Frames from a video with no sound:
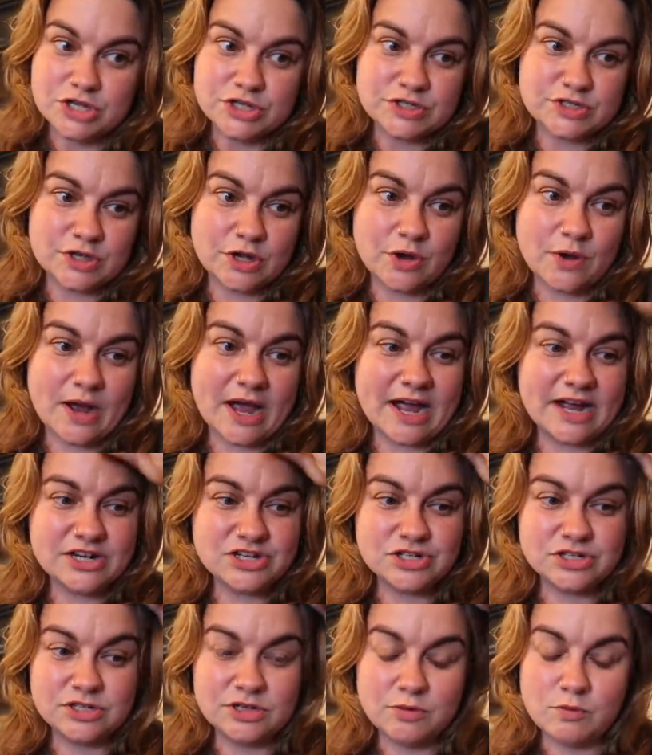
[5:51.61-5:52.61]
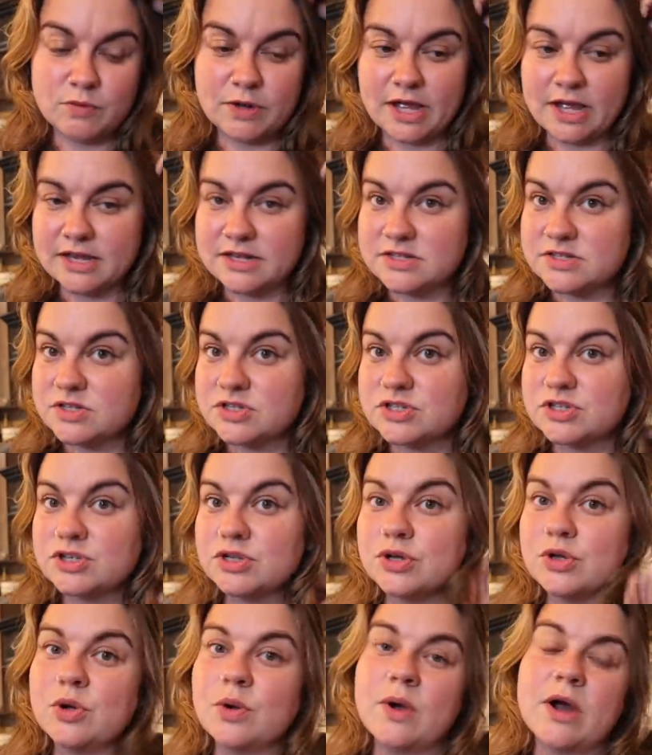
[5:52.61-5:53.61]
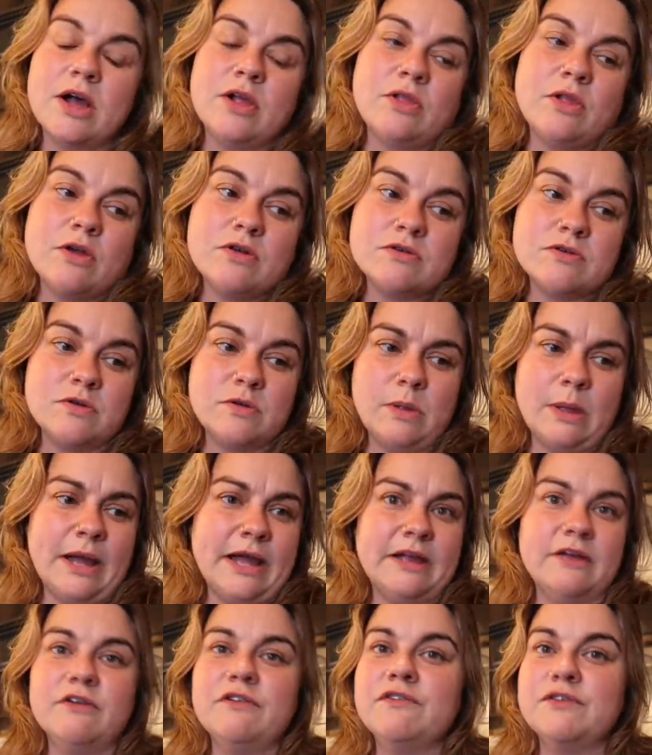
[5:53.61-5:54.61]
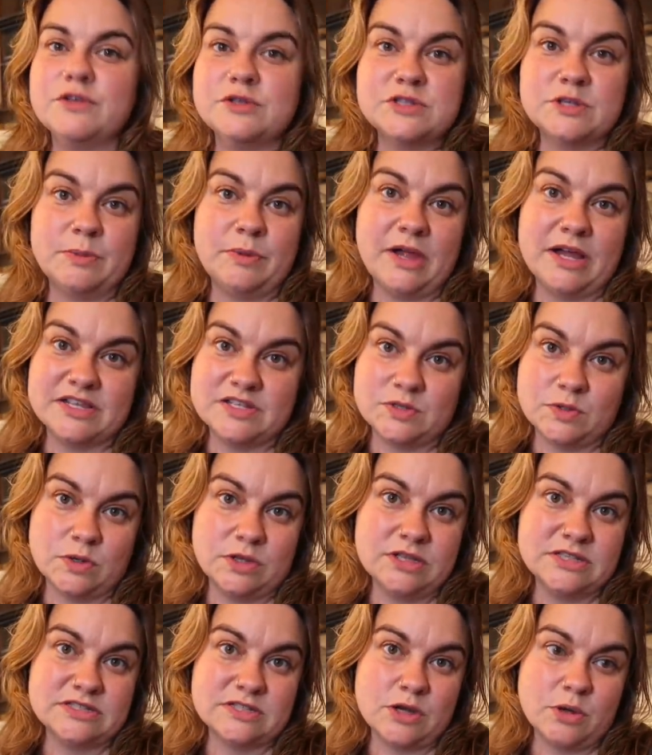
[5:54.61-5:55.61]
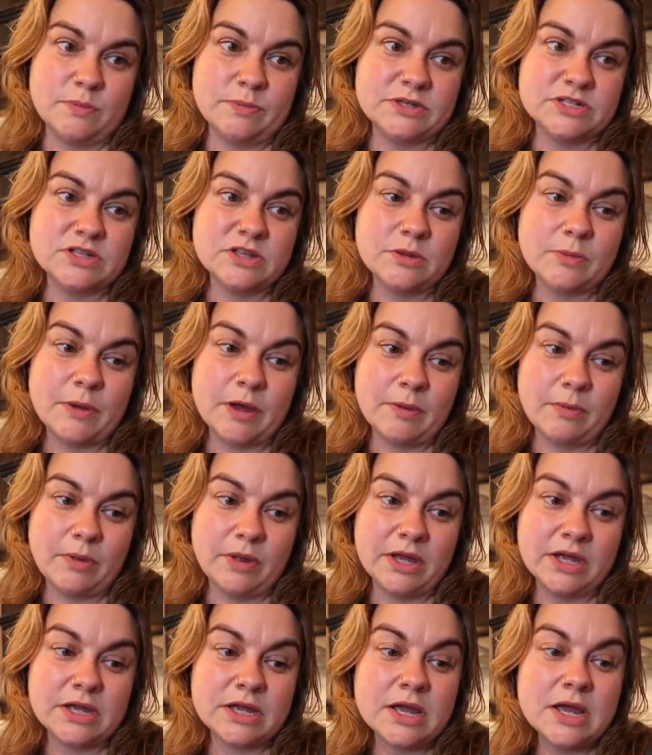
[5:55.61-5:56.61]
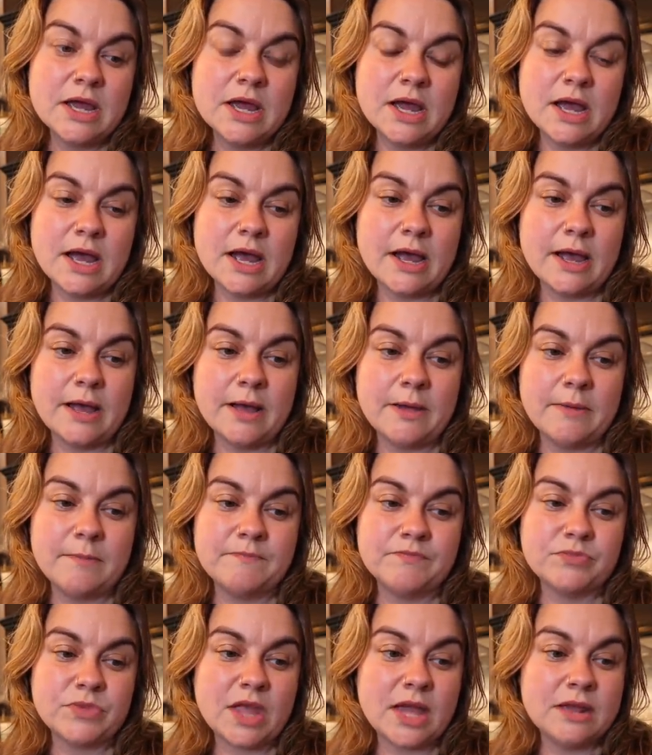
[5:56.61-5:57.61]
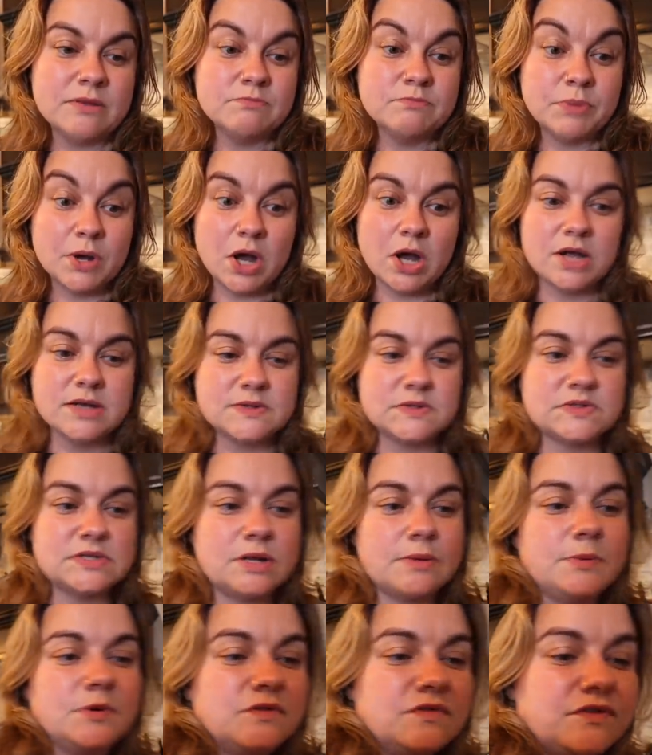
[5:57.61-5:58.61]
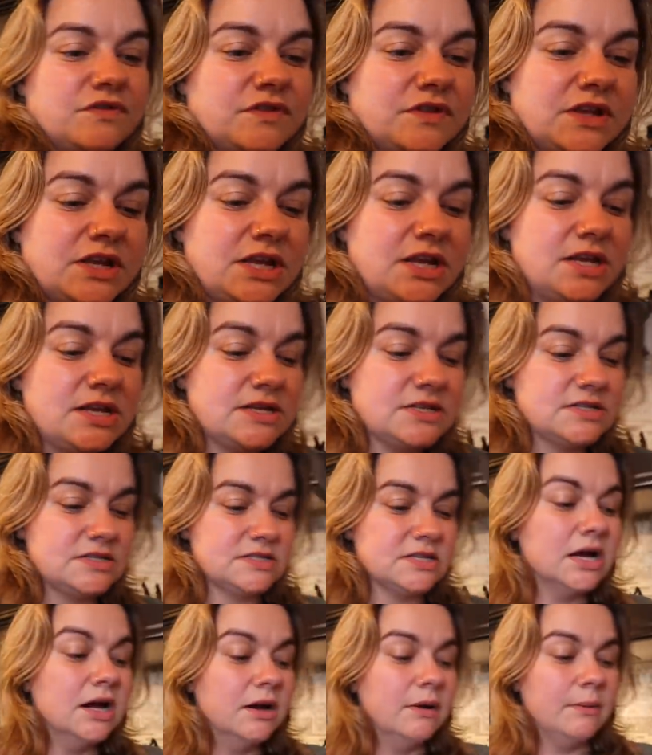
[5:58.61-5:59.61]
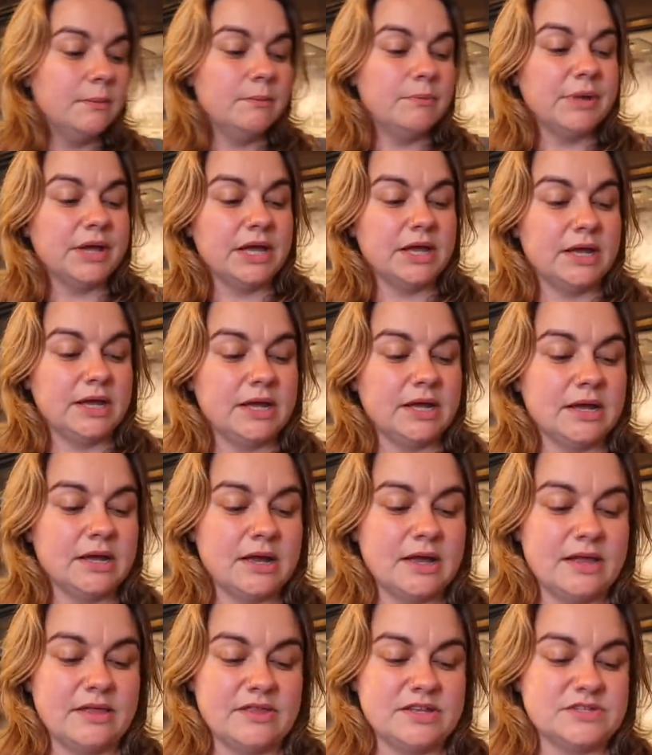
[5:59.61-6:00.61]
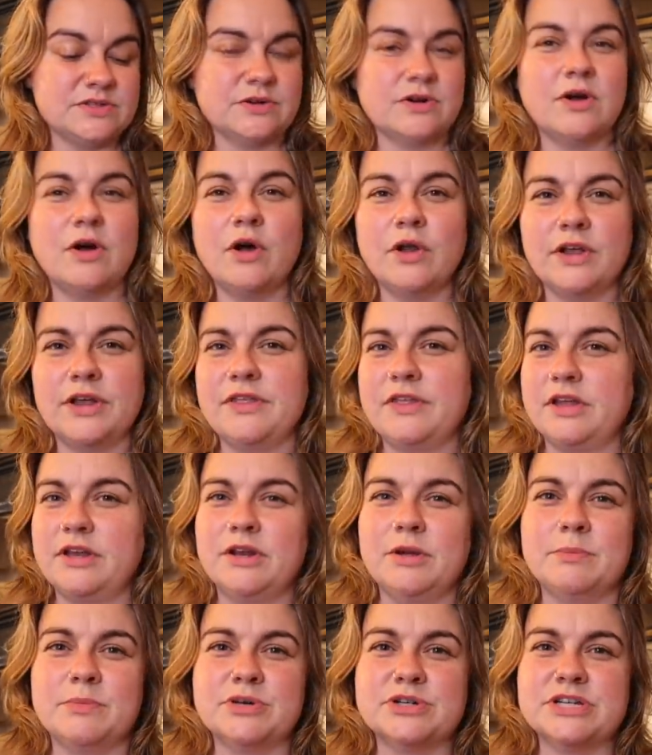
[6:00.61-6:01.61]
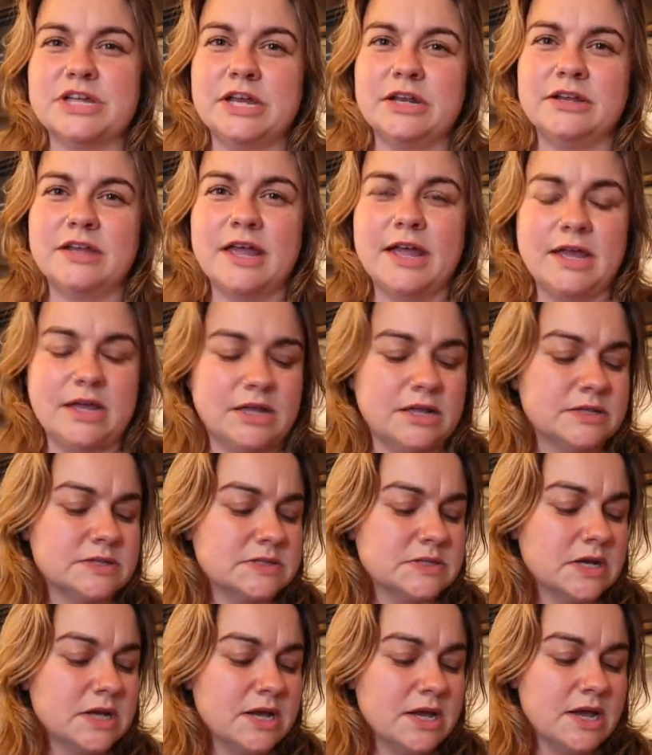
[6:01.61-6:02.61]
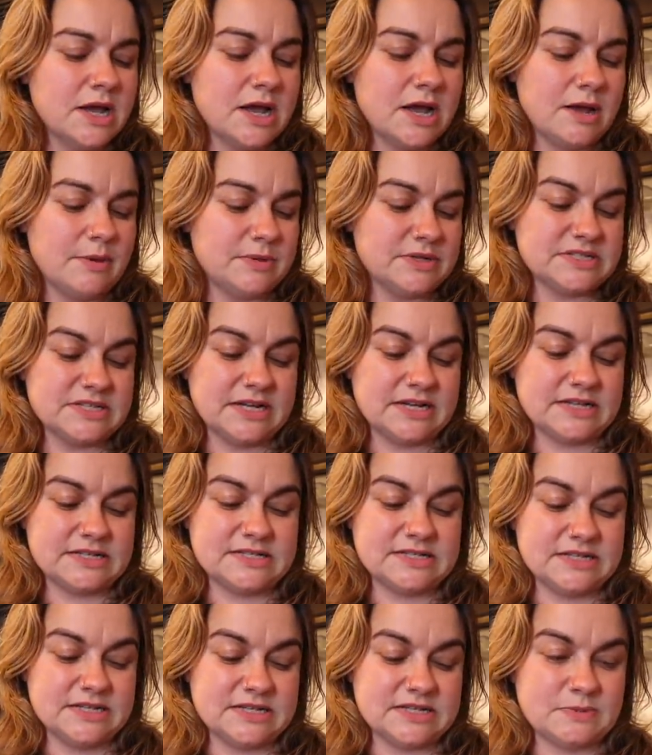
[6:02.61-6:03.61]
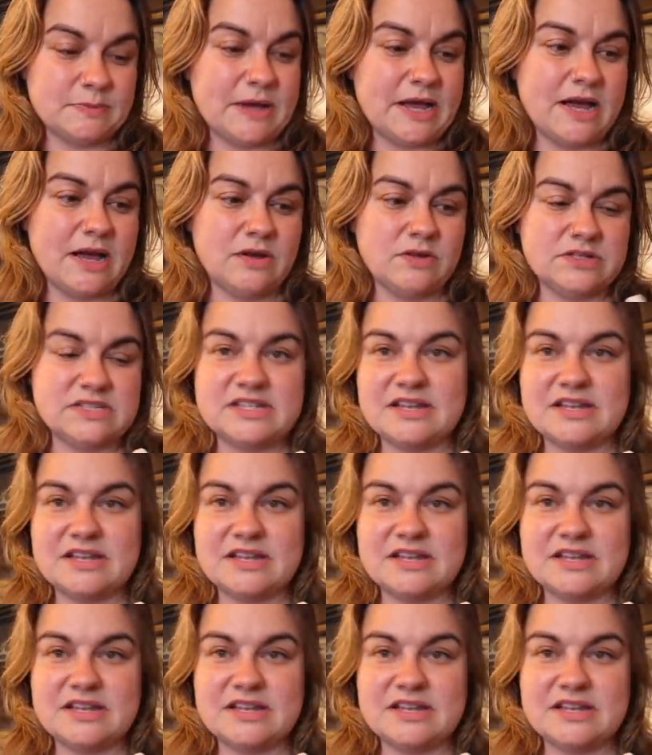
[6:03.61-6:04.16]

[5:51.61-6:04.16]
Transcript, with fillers: So I actually went to a local like food supply store that's open to the public um, and bought some of these big, uh, these are called I think number 10 cans, uh, but it's like a six pound,